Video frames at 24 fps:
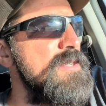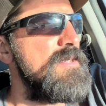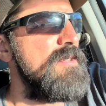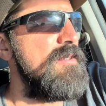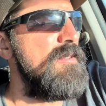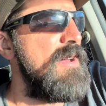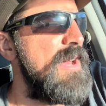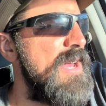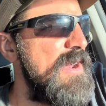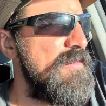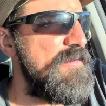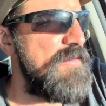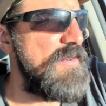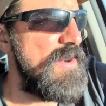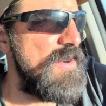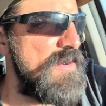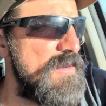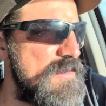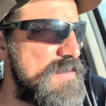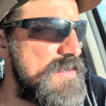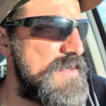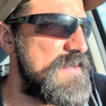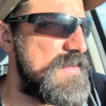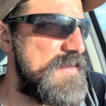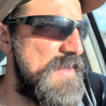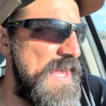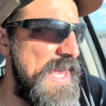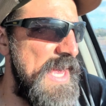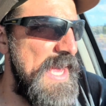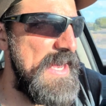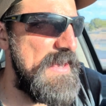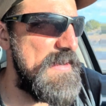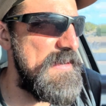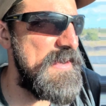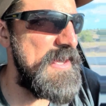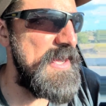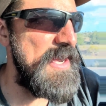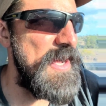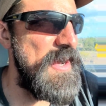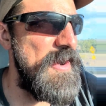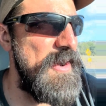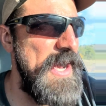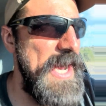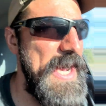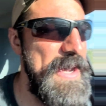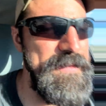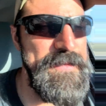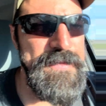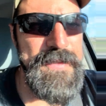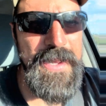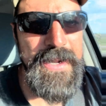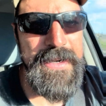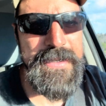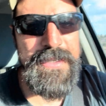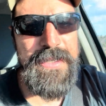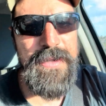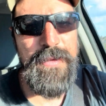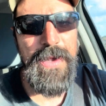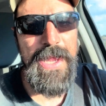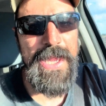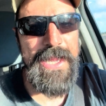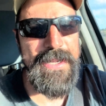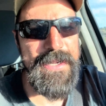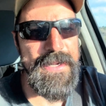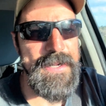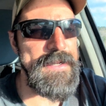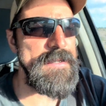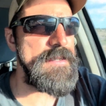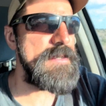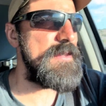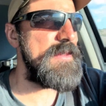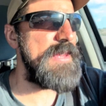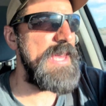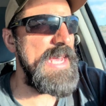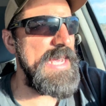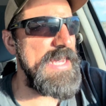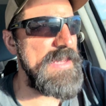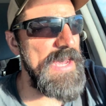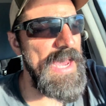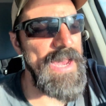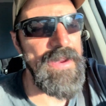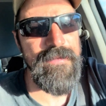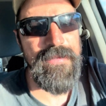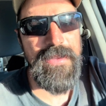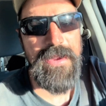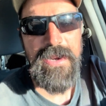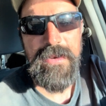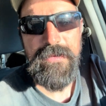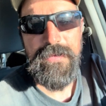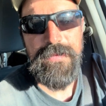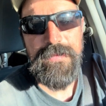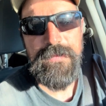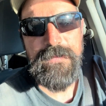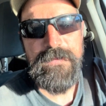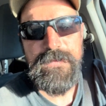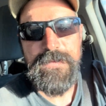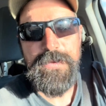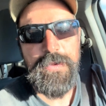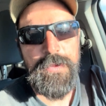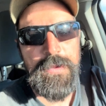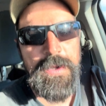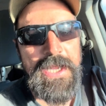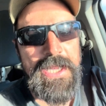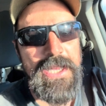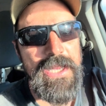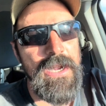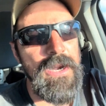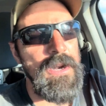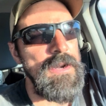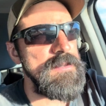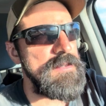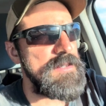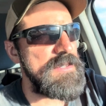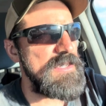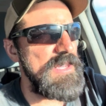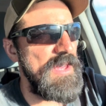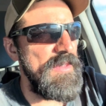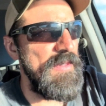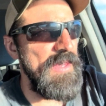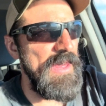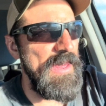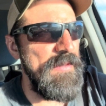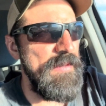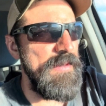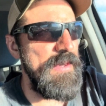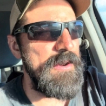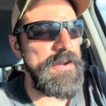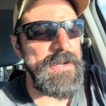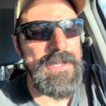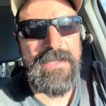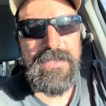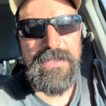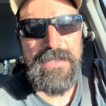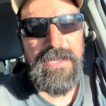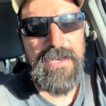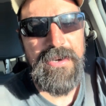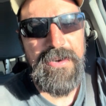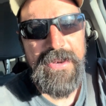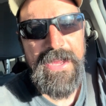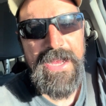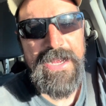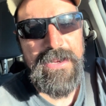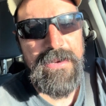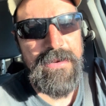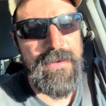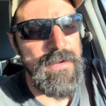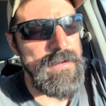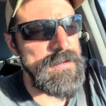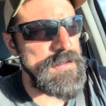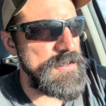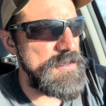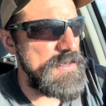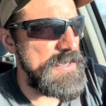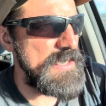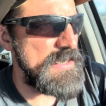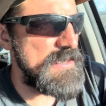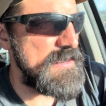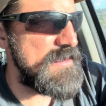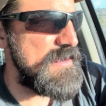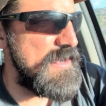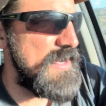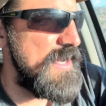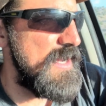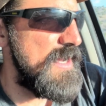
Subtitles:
a lot of folks that, you know, have their 2 acres and they have their 3 goats and then they're considered agriculturalists